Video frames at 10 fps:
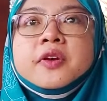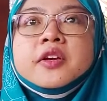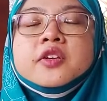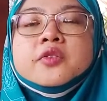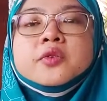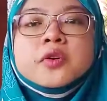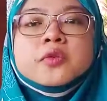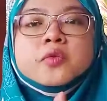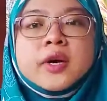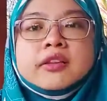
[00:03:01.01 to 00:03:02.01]
you don't
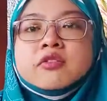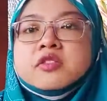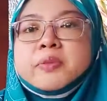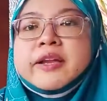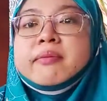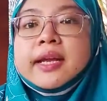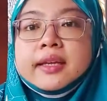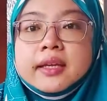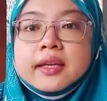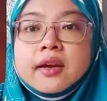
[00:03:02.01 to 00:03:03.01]
want to spend
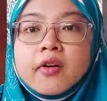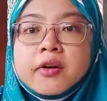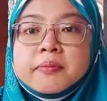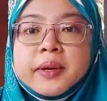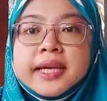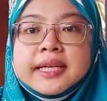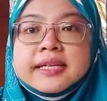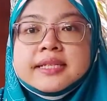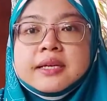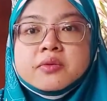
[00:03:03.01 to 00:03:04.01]
money on paying
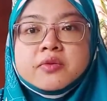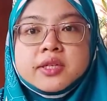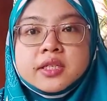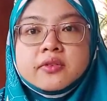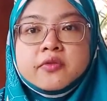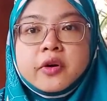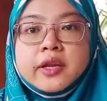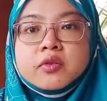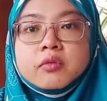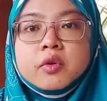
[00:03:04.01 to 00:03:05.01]
subscription for
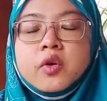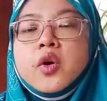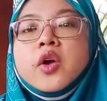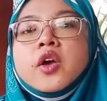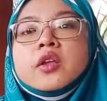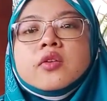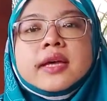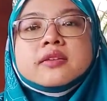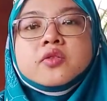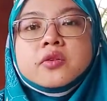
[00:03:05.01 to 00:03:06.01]
Andromo, you can
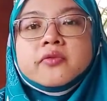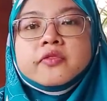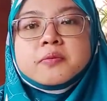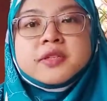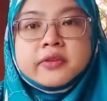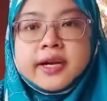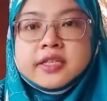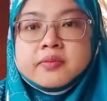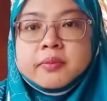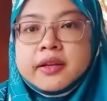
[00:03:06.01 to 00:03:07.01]
code from scratch,
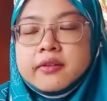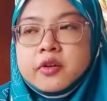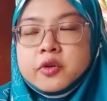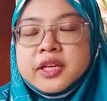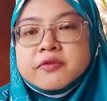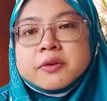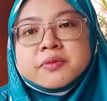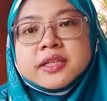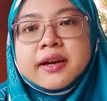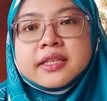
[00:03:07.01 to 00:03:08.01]
but coding from
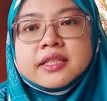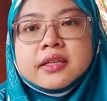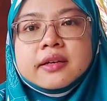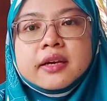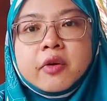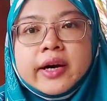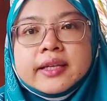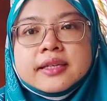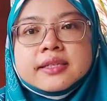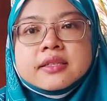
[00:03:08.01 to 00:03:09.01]
scratch
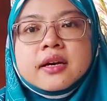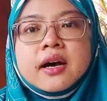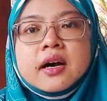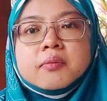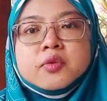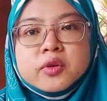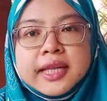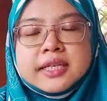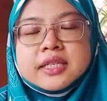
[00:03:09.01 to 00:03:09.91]
requires knowledge.